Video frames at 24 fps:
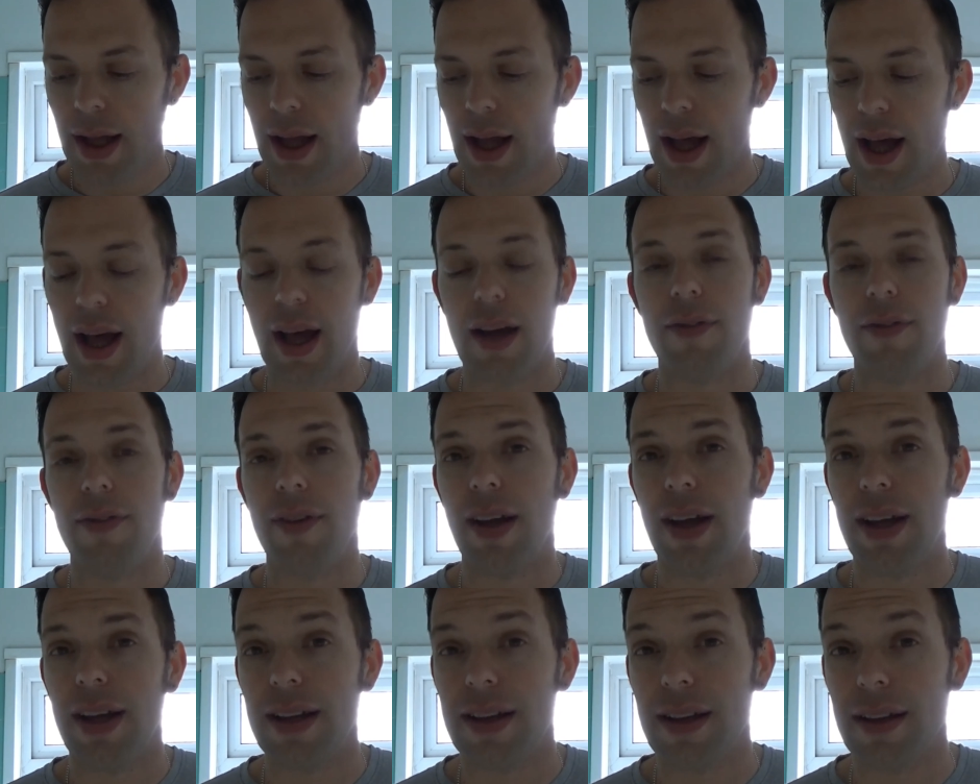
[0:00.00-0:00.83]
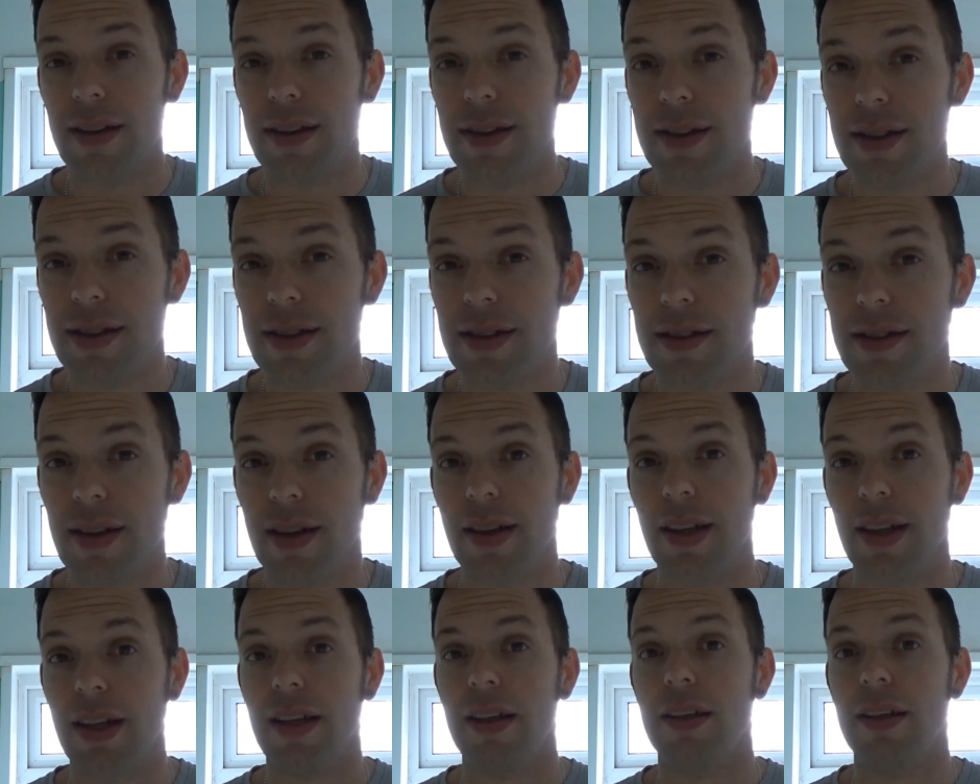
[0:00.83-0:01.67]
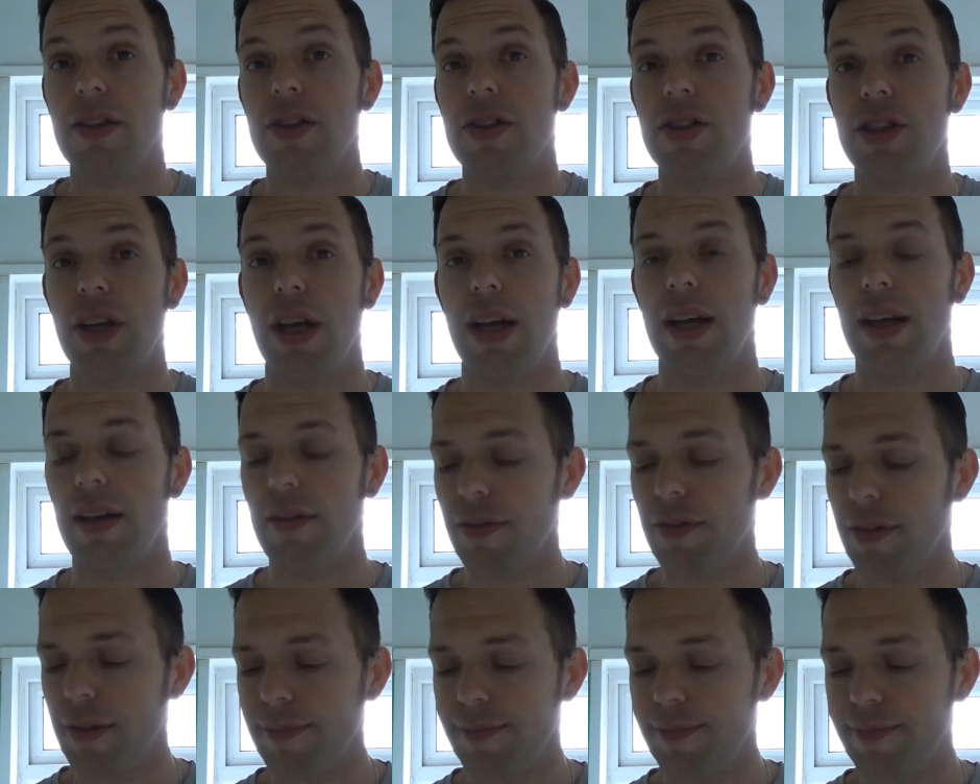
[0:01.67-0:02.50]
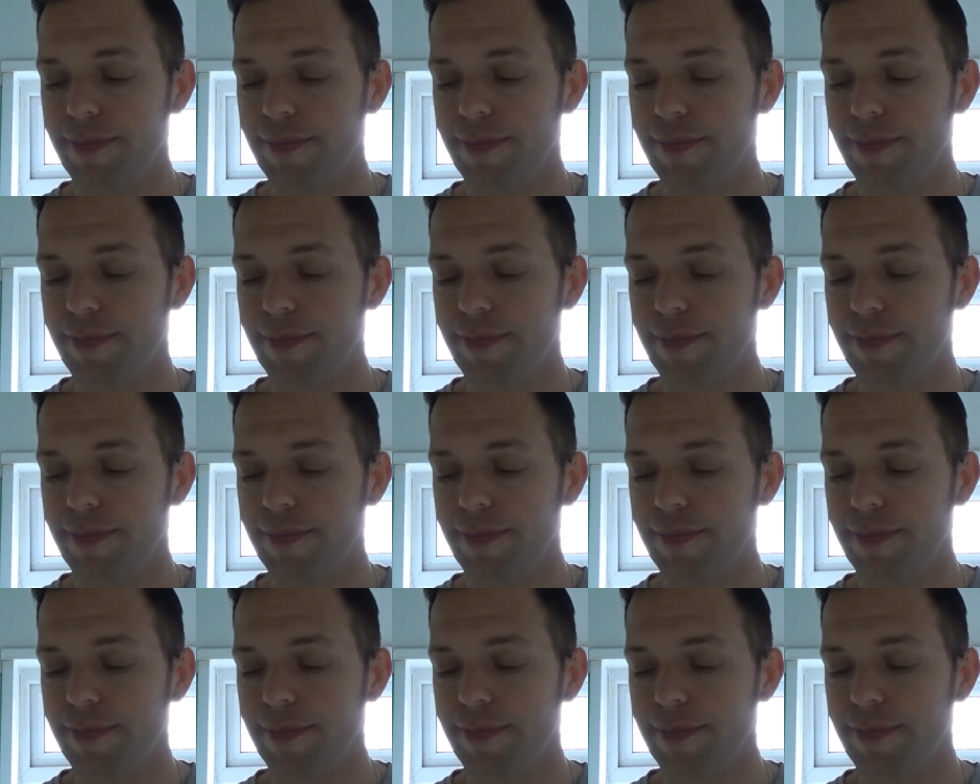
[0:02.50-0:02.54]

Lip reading: have a stunning shave.